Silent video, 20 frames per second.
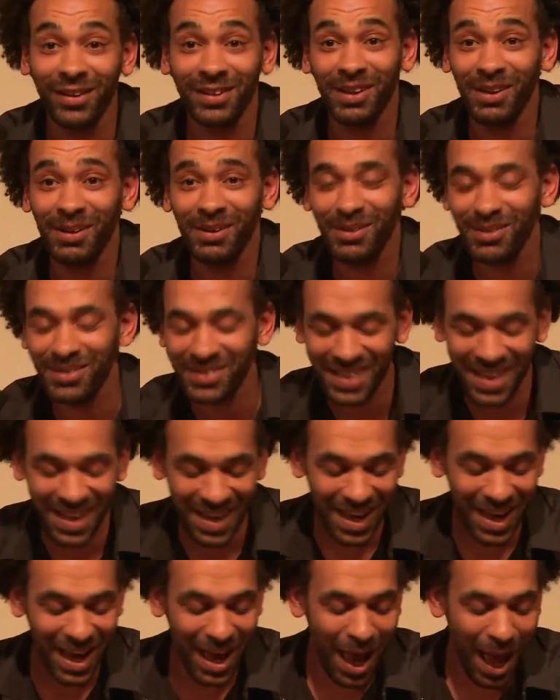use.
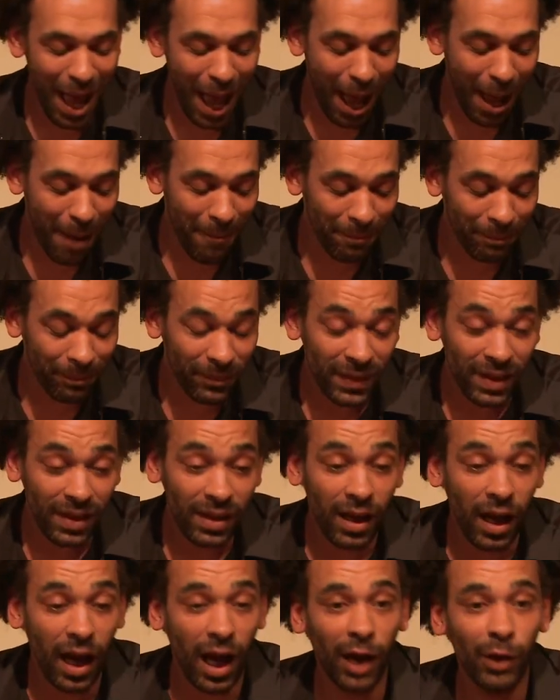Um,
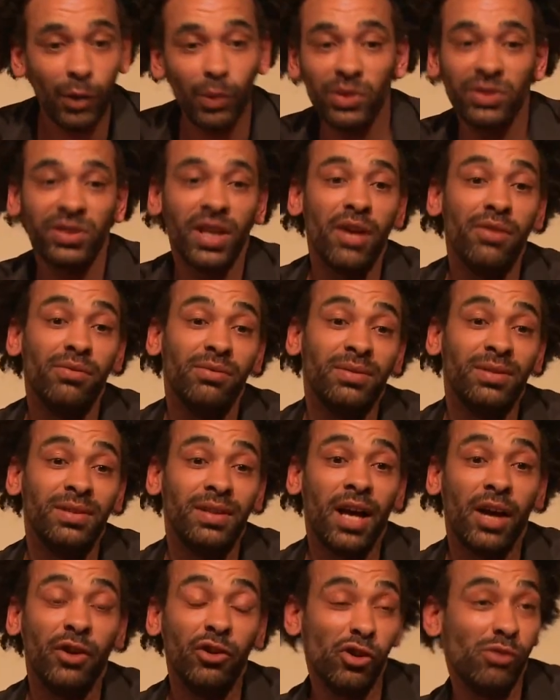and also
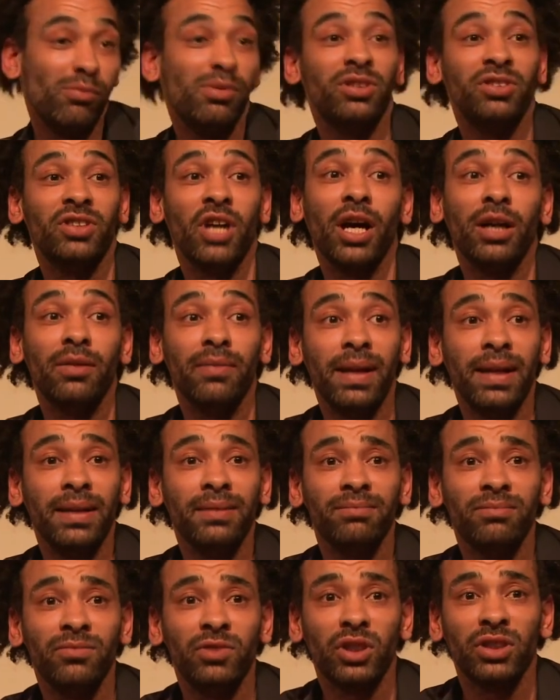a normal
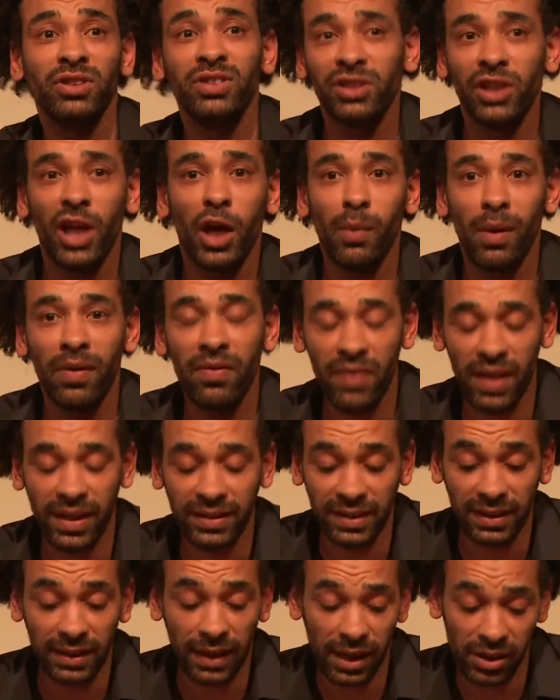diary just to know when
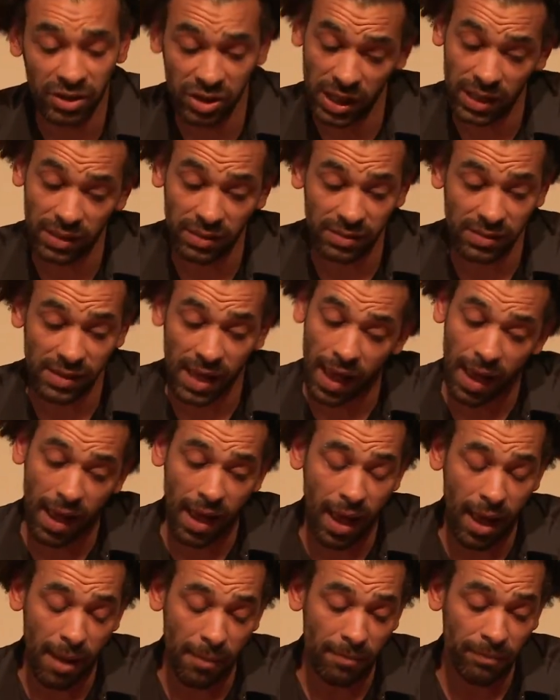things are clashing.
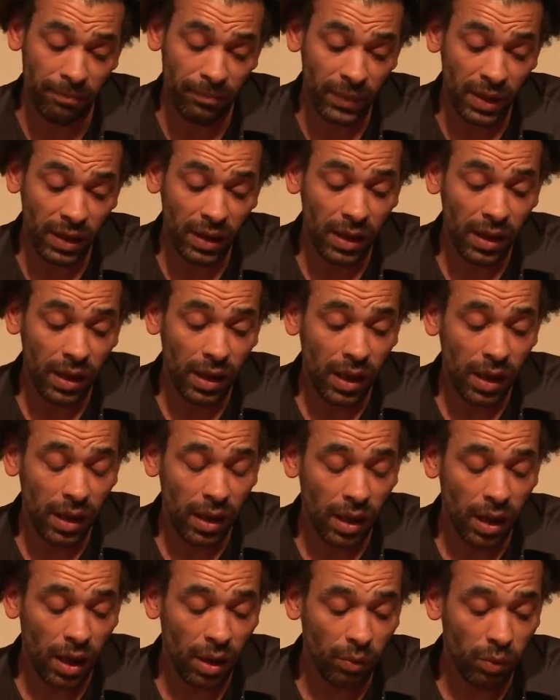Um,
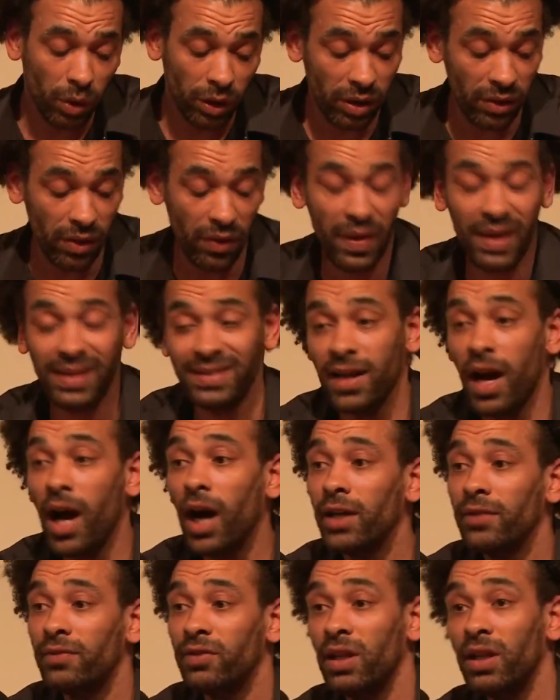one of the things that
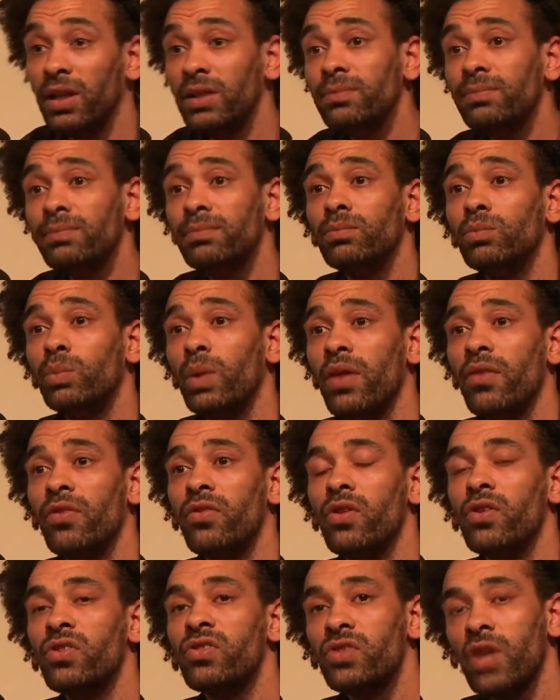I've learned with
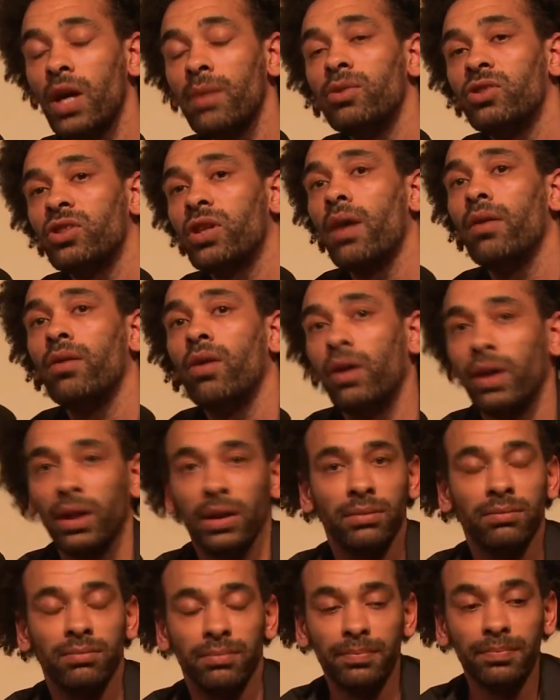there's so much going
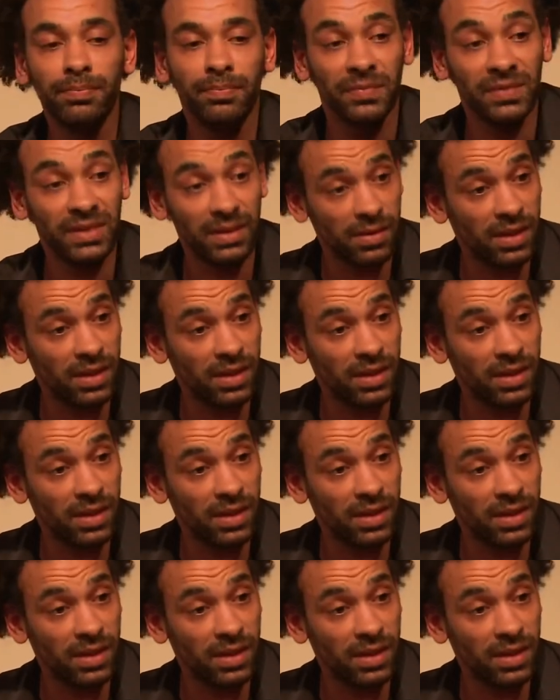on in